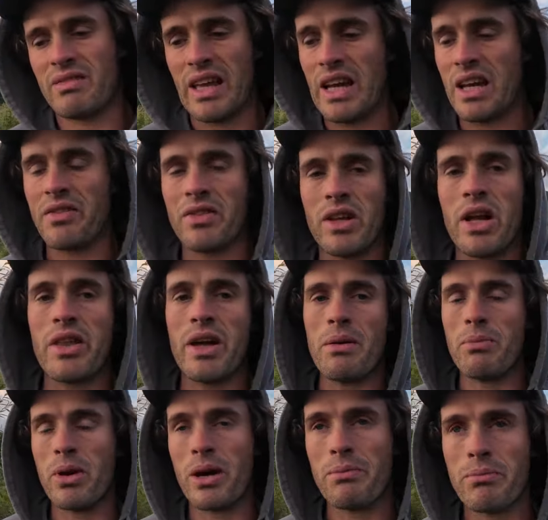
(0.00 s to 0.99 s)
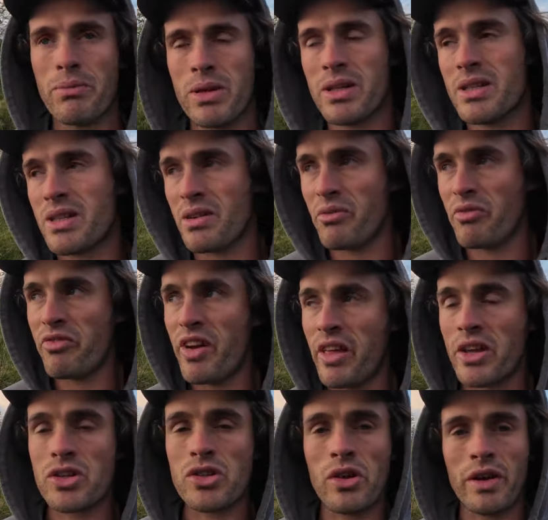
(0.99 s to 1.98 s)
anything like that. But I'm
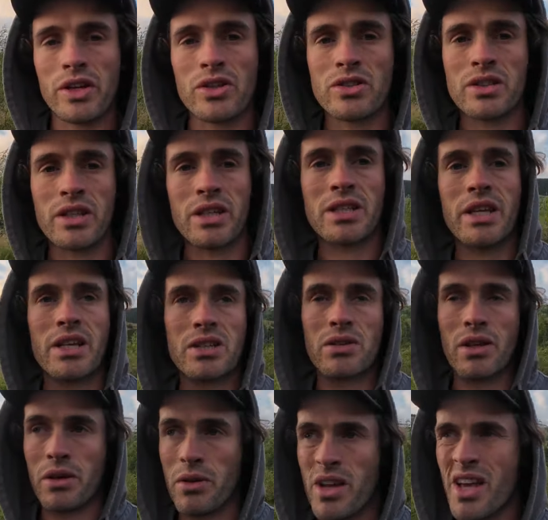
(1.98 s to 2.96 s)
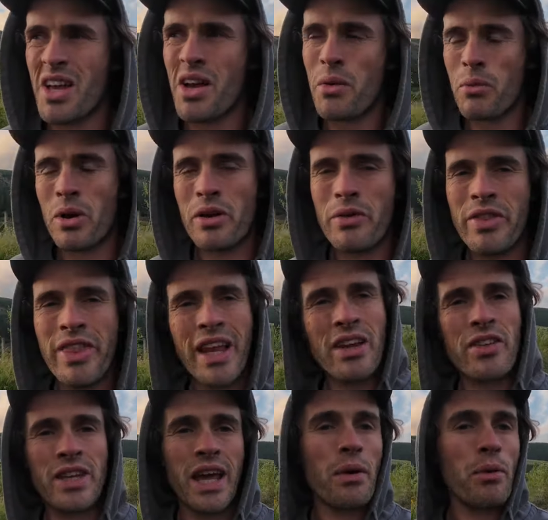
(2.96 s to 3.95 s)
fairly sure that doesn't exist. Like, at the end
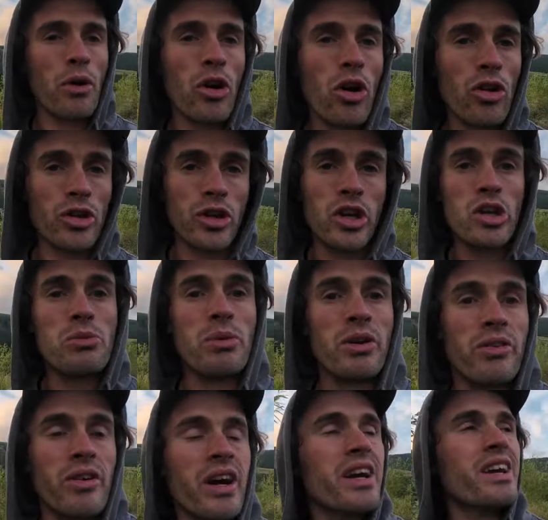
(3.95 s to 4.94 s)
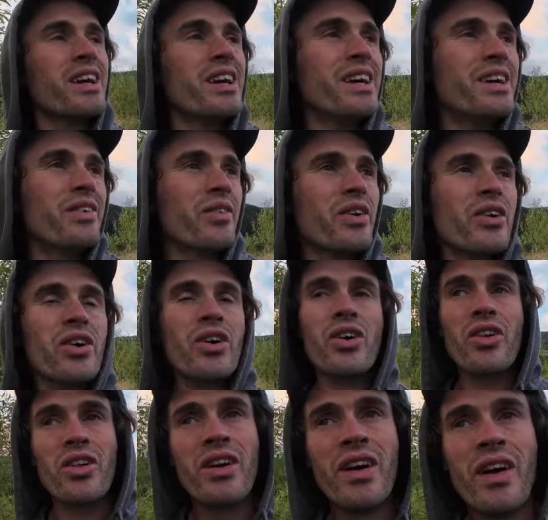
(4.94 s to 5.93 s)
of the day, we're all human, right? We
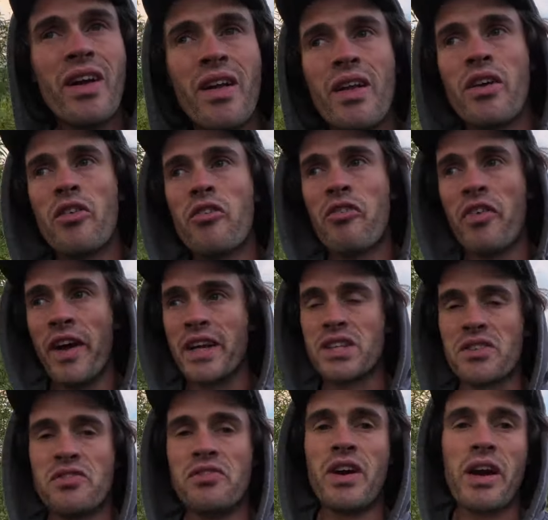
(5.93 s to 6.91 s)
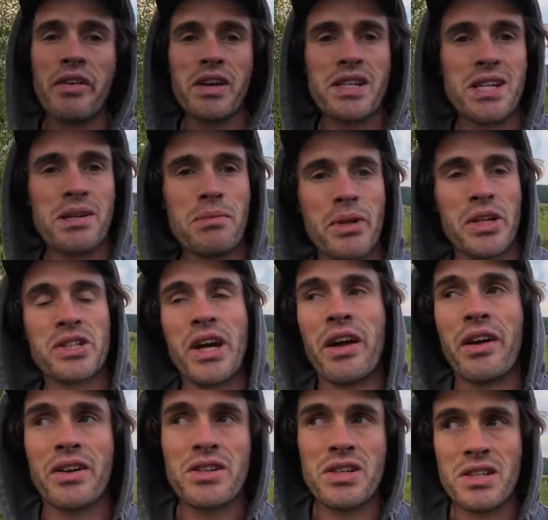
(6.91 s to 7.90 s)
all face very similar
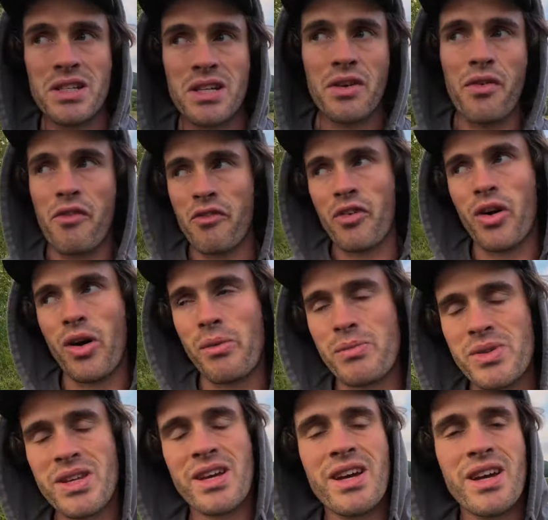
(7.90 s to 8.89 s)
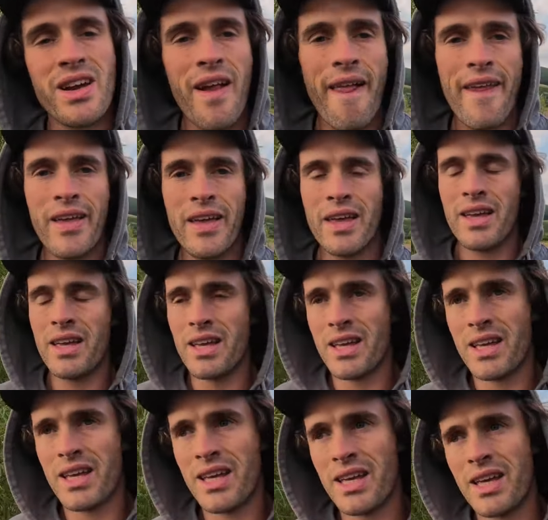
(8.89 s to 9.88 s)
challenges in different forms.
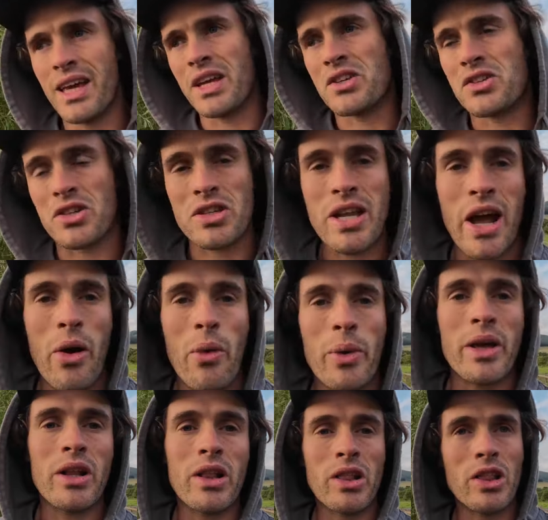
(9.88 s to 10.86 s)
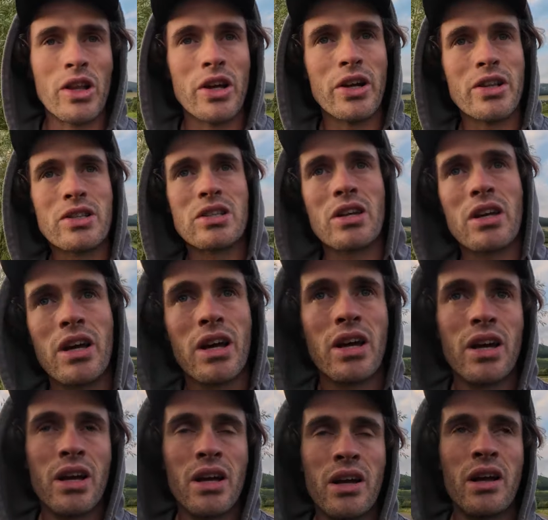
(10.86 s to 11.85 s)
It's just how we learn to
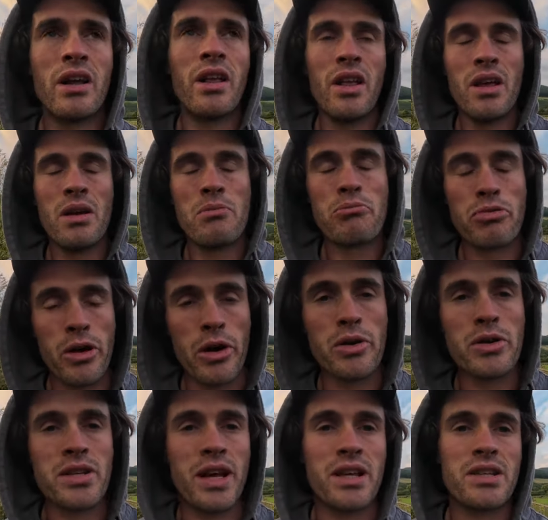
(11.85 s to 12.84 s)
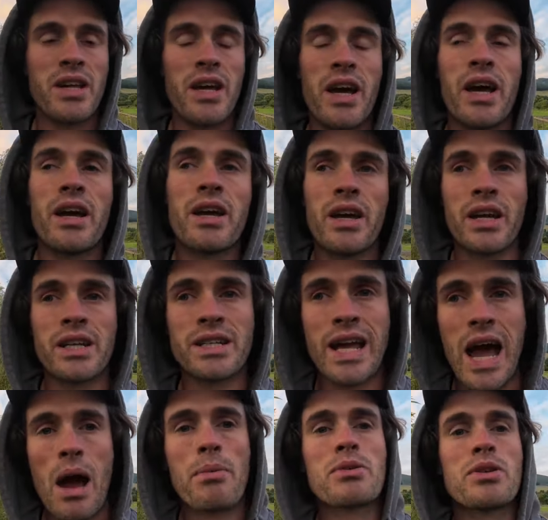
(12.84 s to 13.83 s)
process it,
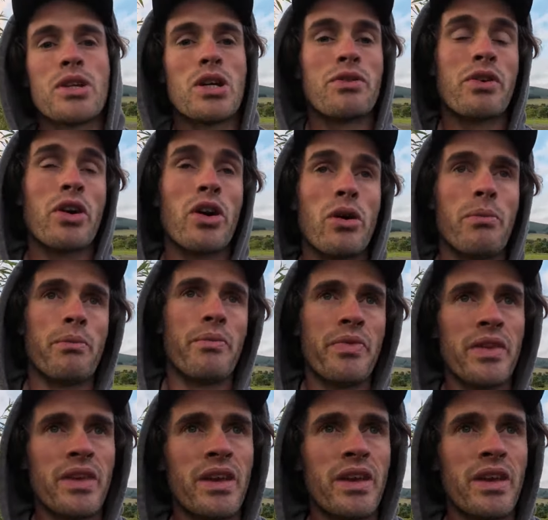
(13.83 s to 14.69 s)
adapt and overcome.